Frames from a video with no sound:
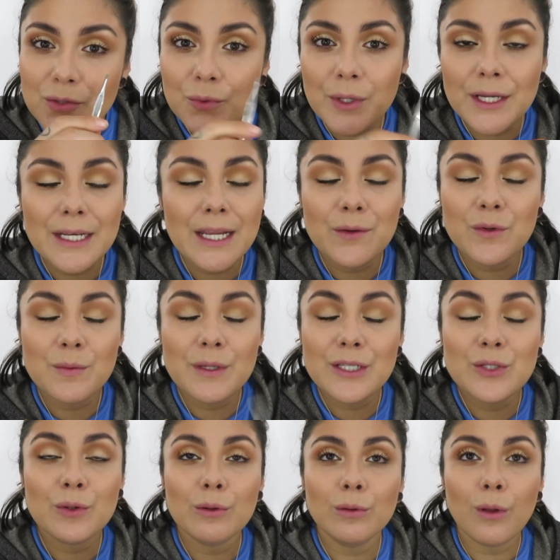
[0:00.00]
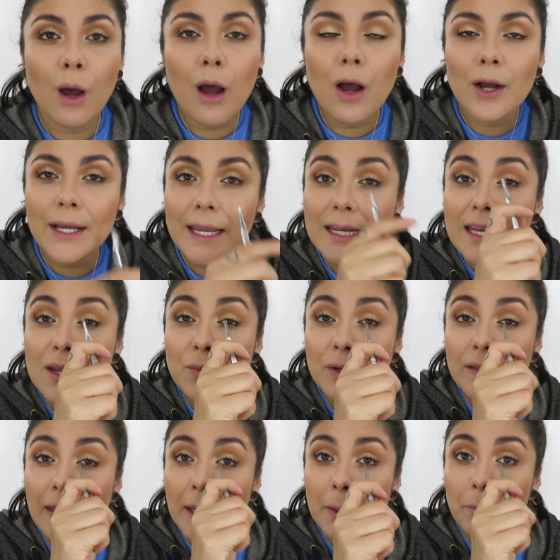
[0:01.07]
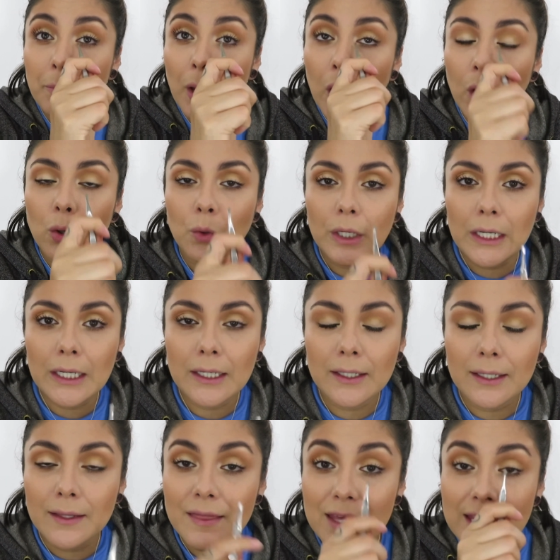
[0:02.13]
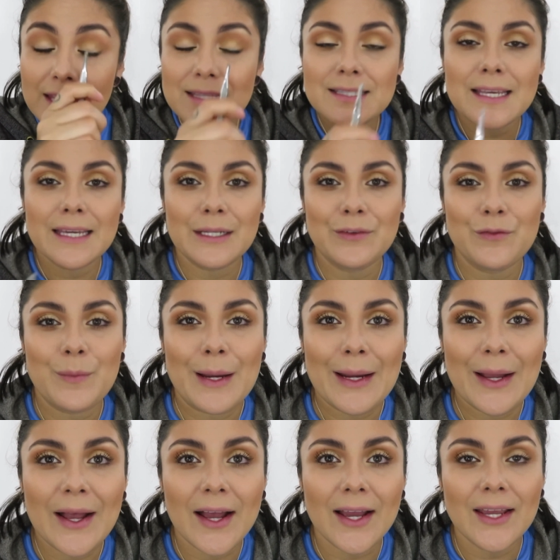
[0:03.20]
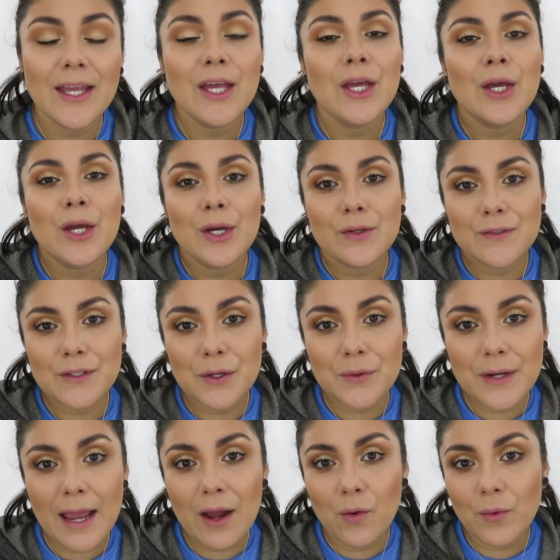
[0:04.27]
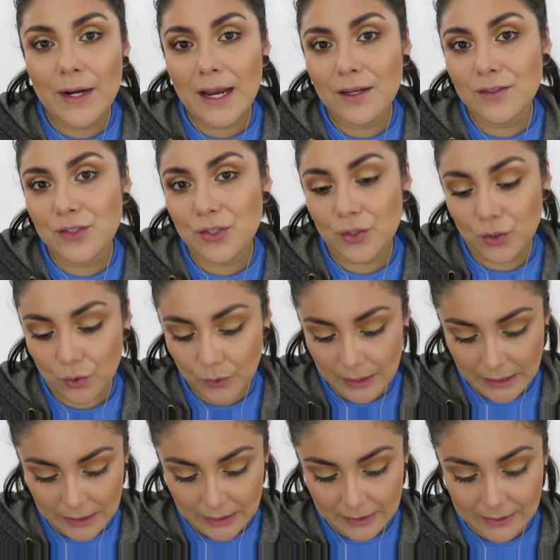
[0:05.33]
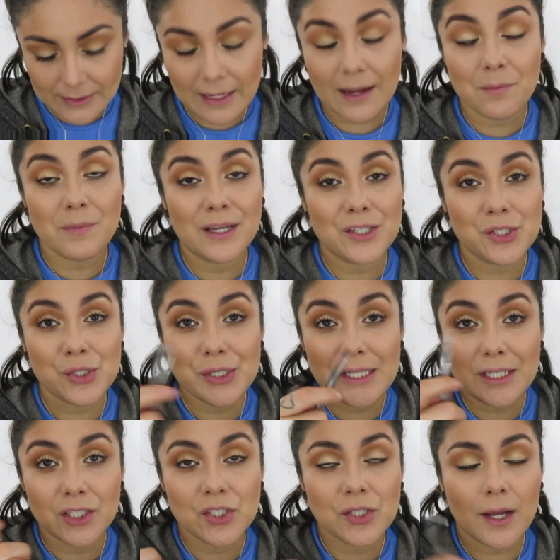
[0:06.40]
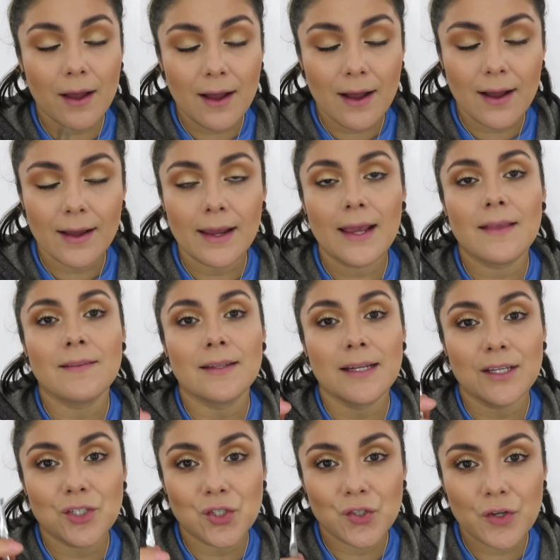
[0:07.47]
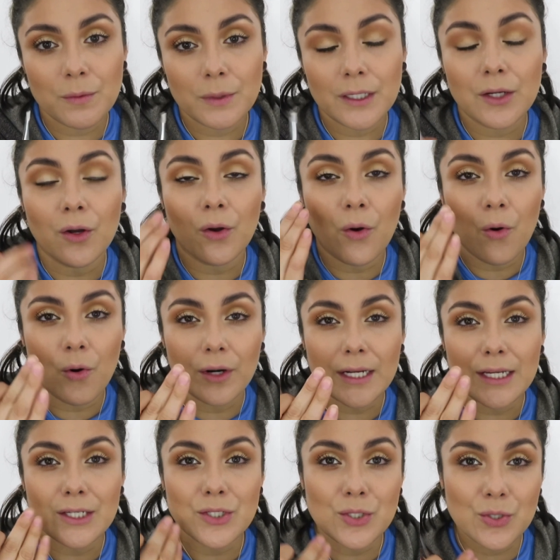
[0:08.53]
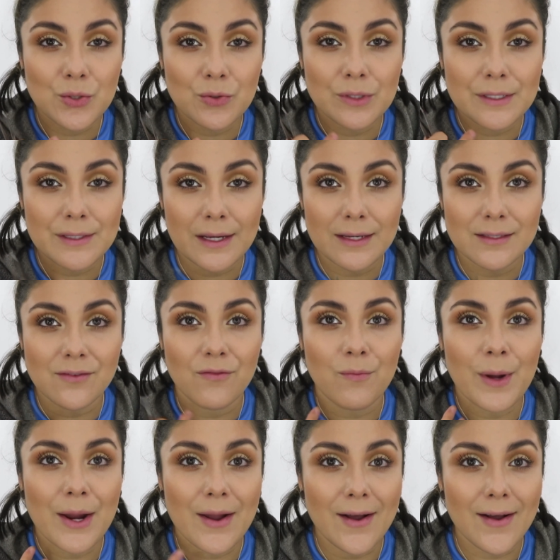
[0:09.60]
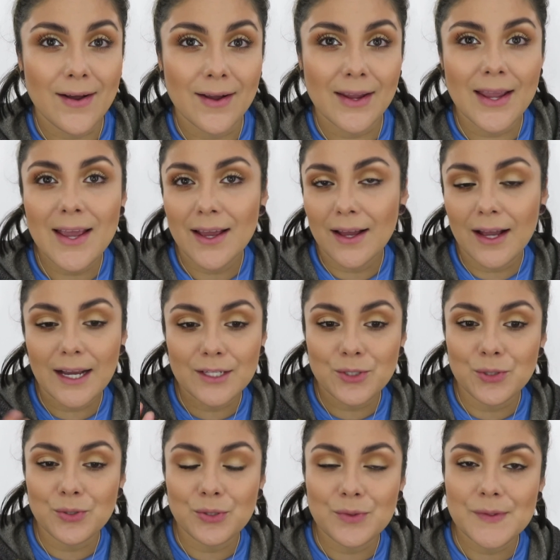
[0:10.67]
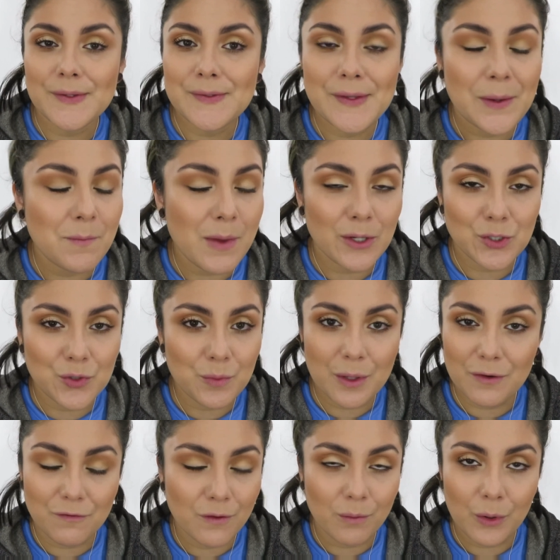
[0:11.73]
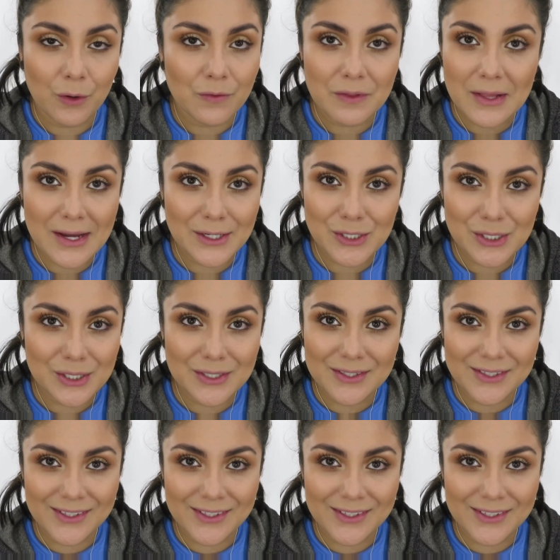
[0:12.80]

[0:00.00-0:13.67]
one, it would be too long and it would like poke the inside of my eye. So now what I do is I measure each eye and then I trim it according to the size of my eye. I don't use the same measurement for both lashes.